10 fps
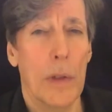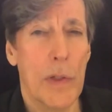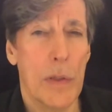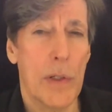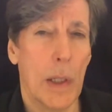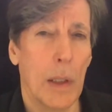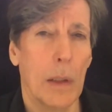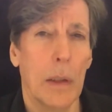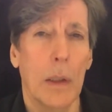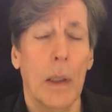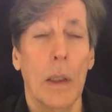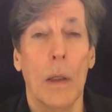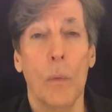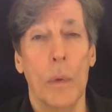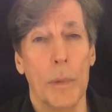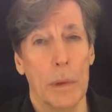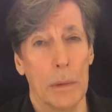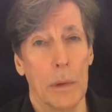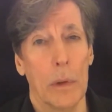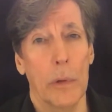the sand, a woman
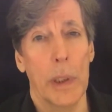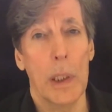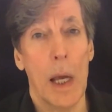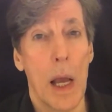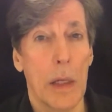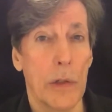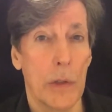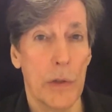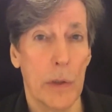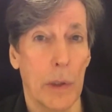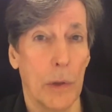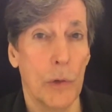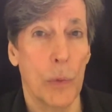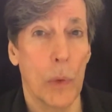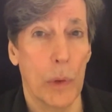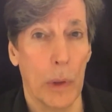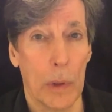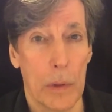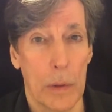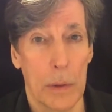hurried anxiously toward
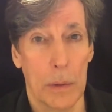us.